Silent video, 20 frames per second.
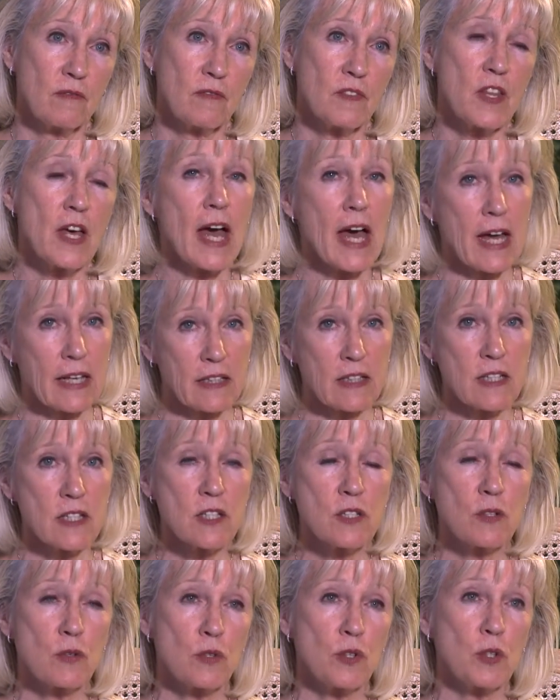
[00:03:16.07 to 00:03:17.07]
the
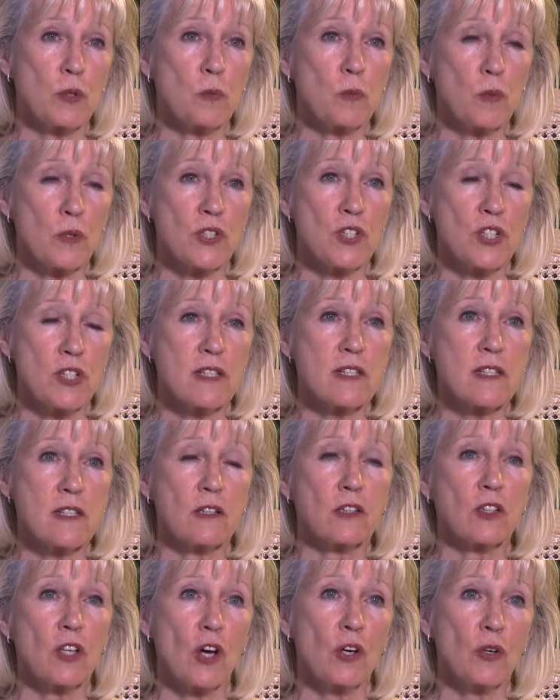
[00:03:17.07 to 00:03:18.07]
Atlas Group, which is
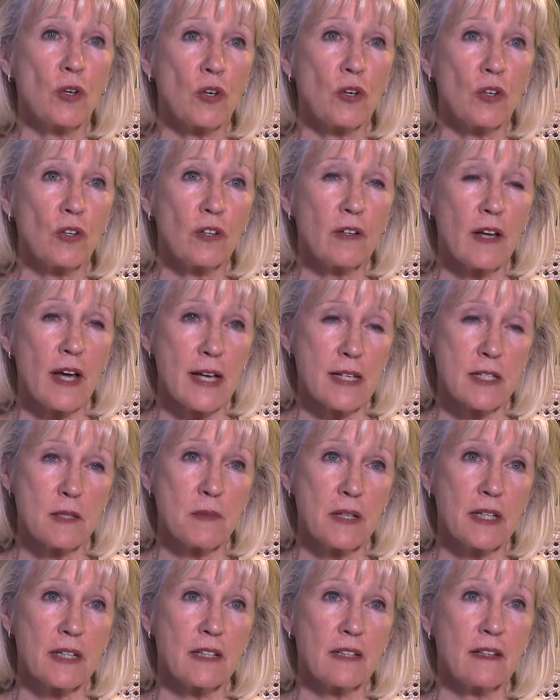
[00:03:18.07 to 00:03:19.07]
the local
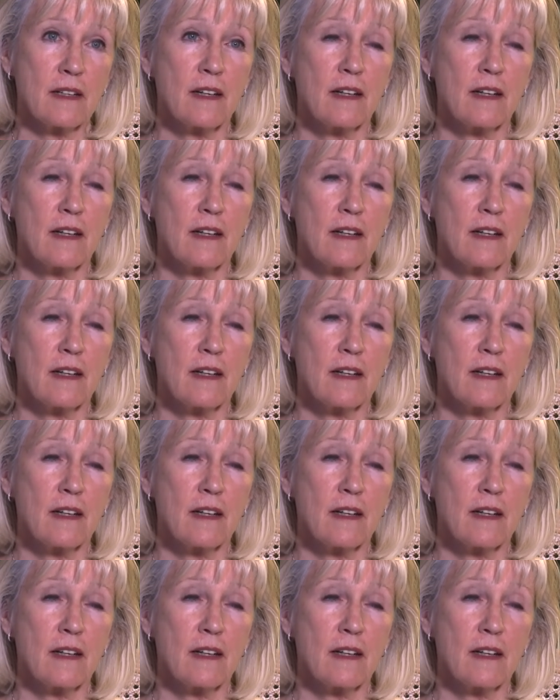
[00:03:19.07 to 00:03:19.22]
Hizmet